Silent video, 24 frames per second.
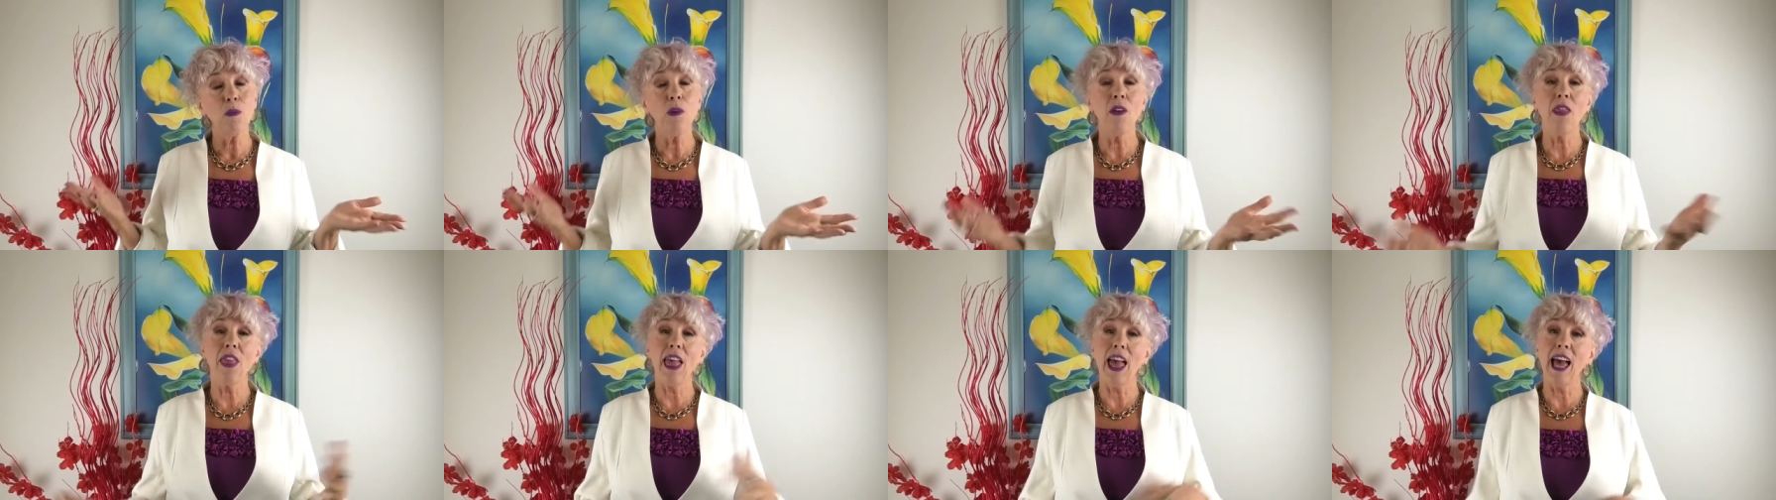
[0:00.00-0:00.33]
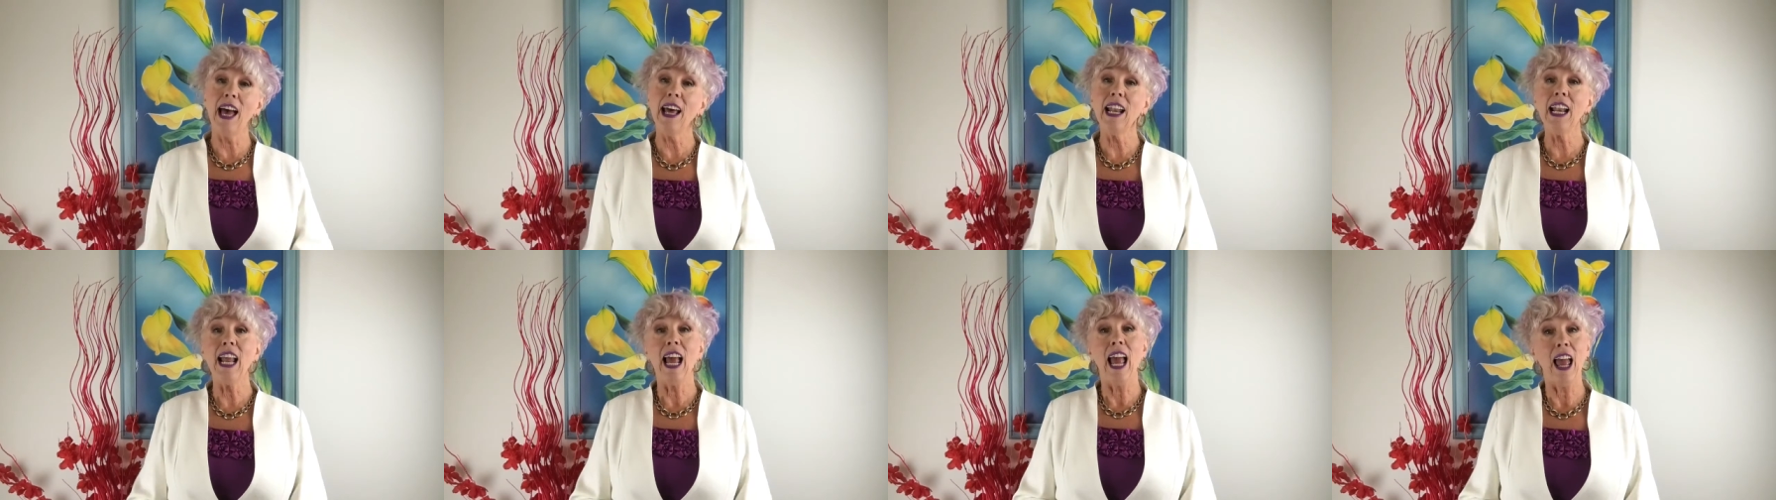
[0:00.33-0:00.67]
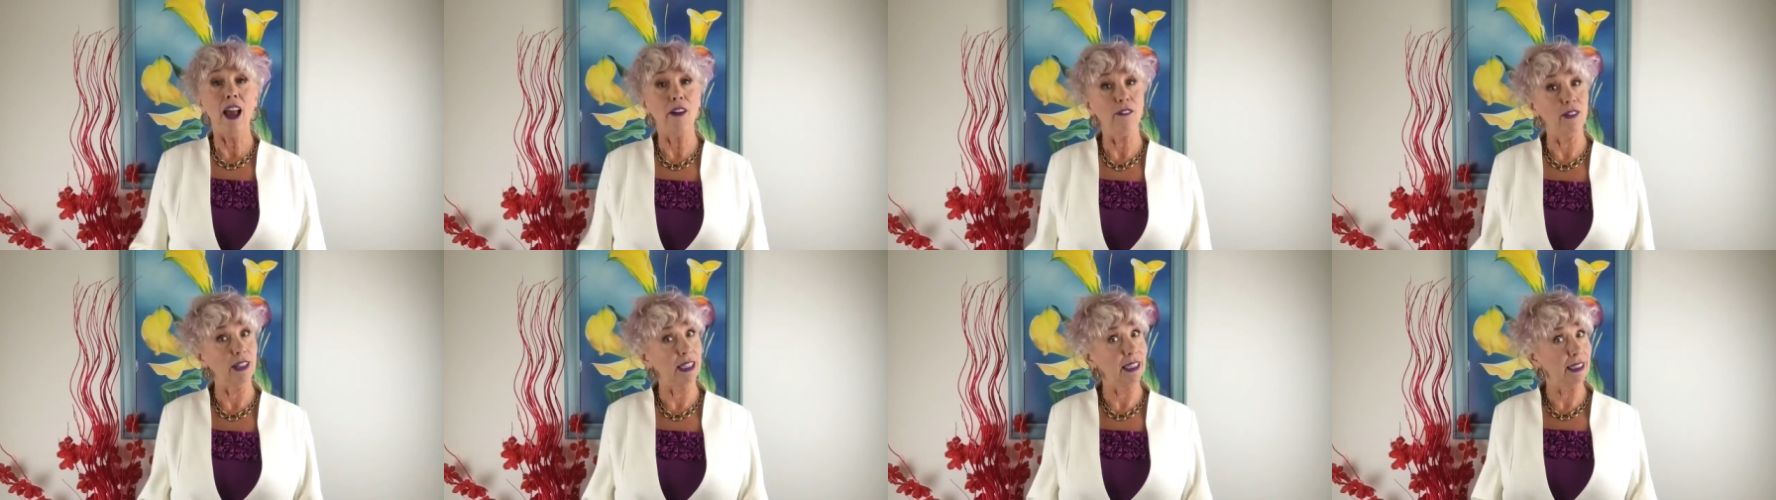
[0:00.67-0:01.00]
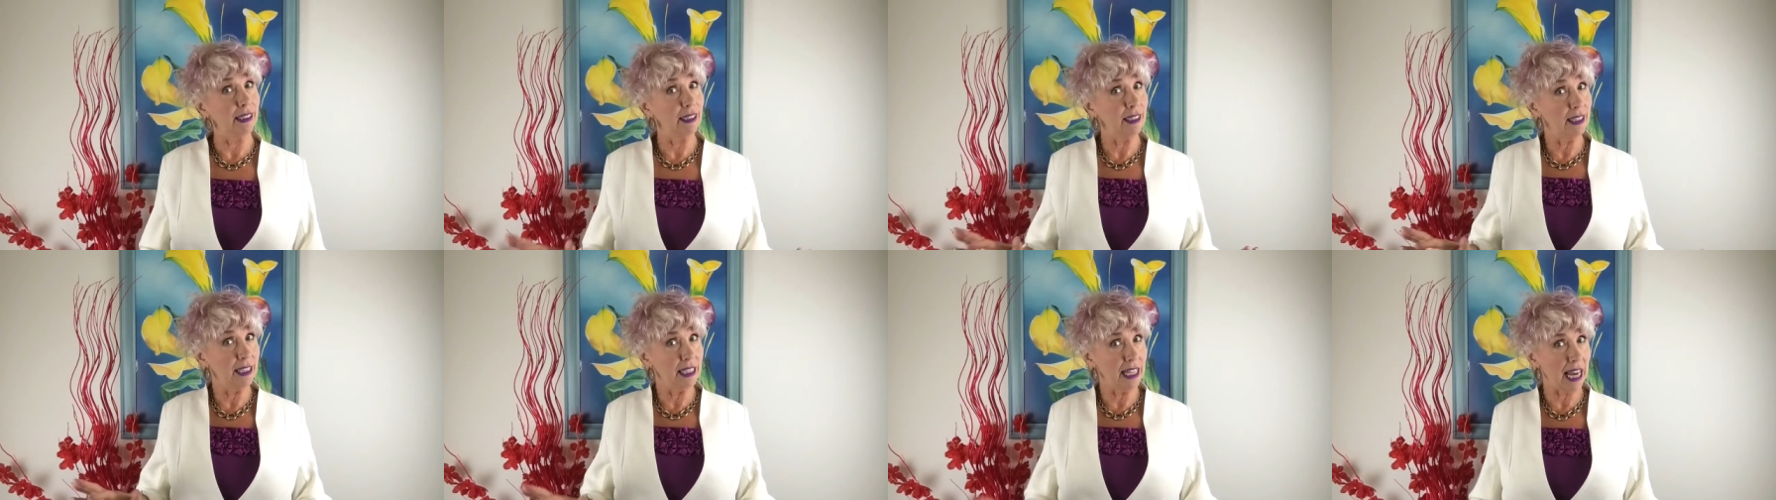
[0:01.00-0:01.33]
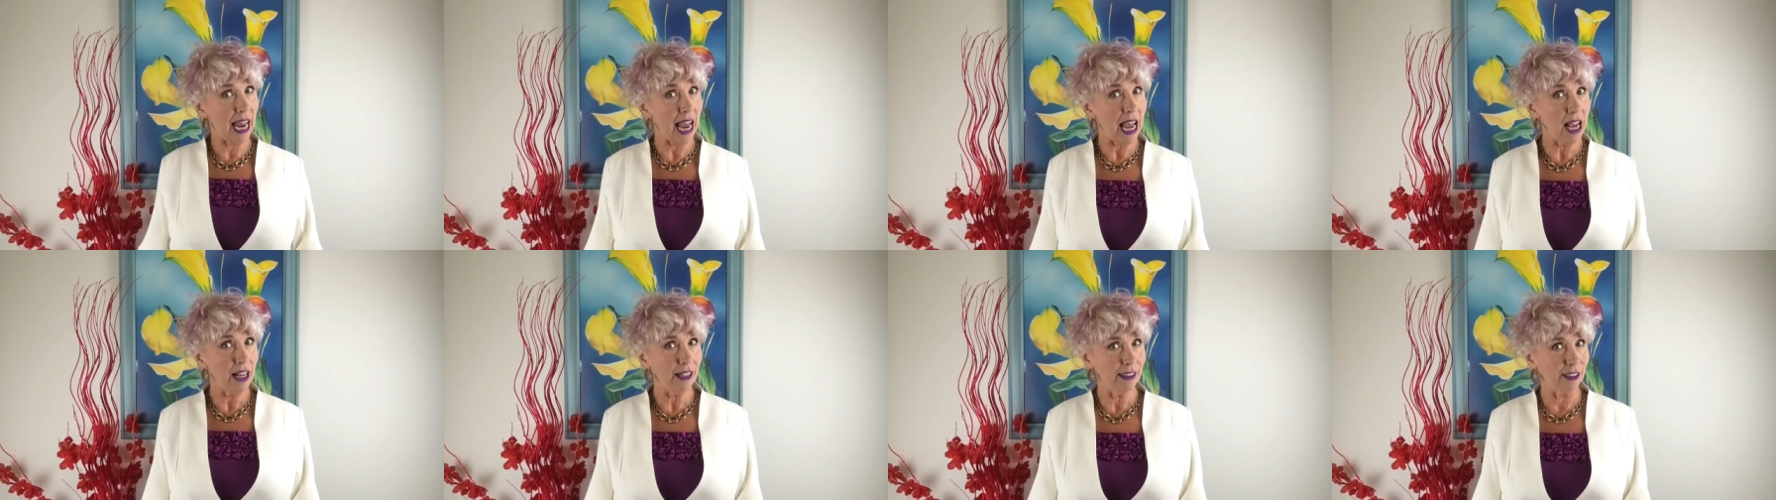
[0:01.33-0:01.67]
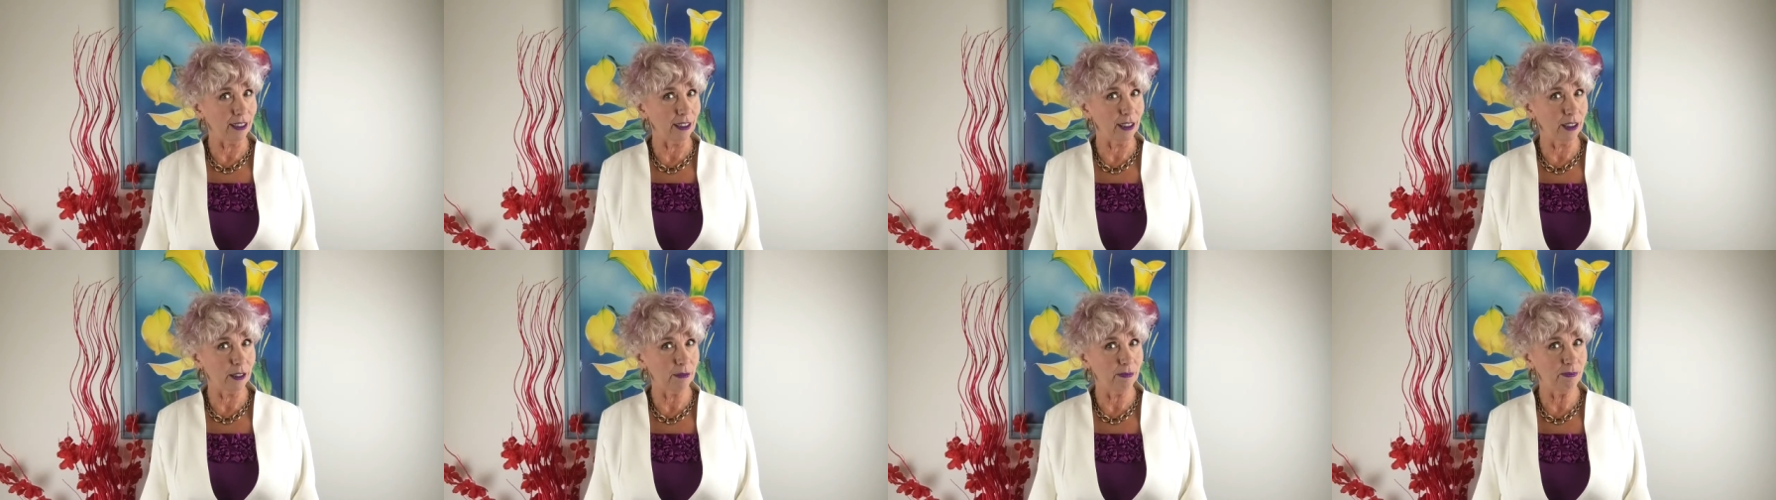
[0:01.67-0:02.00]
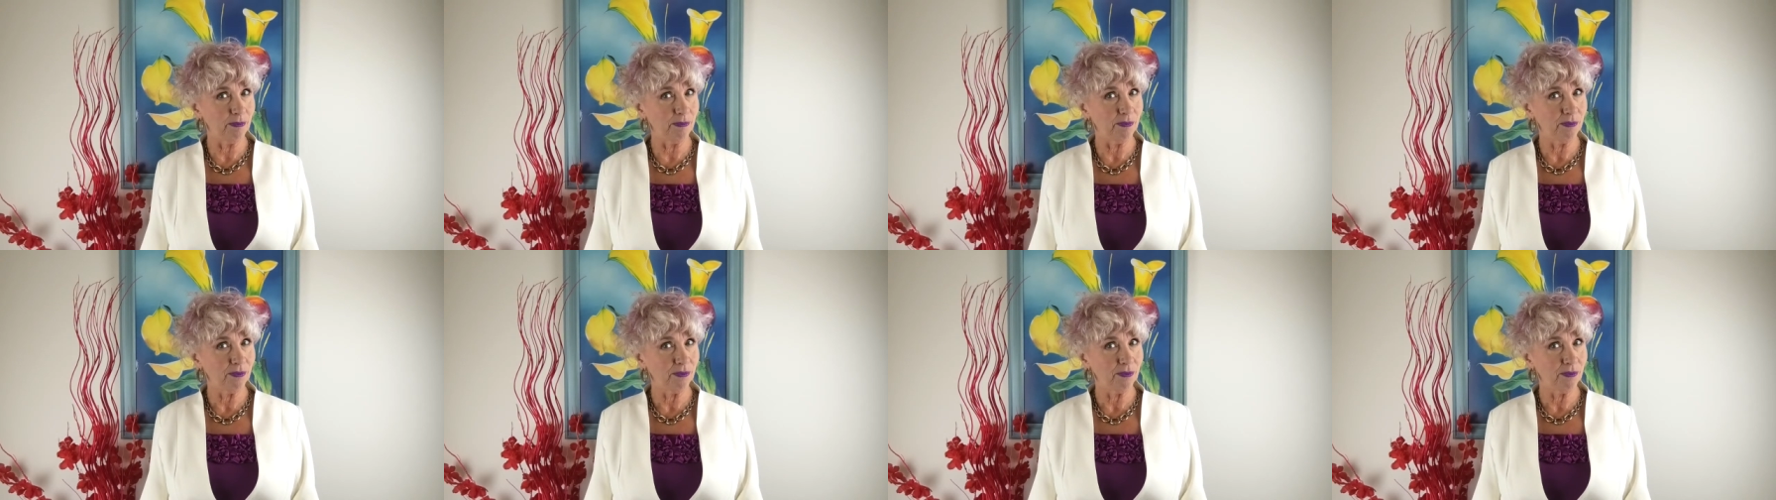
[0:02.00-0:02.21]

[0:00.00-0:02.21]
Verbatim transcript: without having the downs.